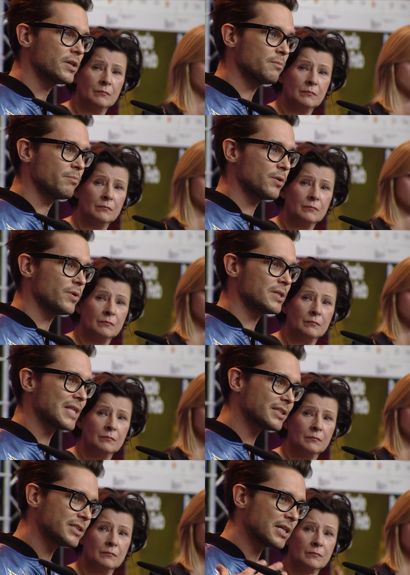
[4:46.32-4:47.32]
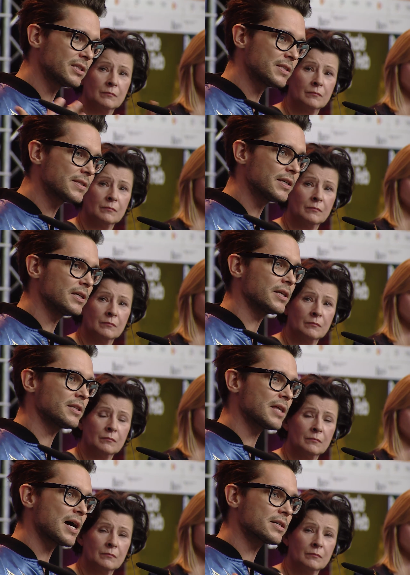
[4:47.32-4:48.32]
Speaker 1: So this society
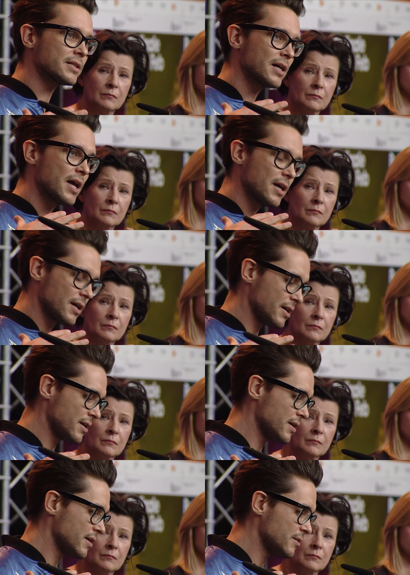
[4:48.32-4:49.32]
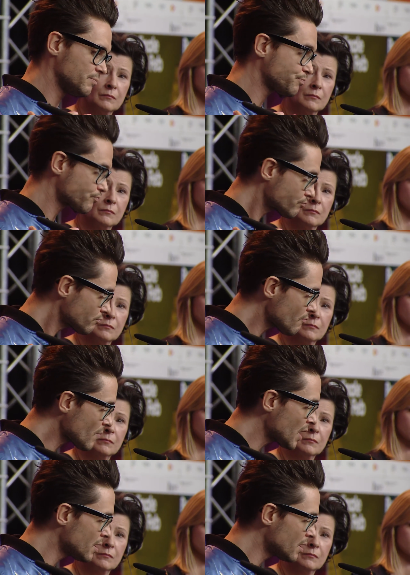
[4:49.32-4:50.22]
in small Polish towns were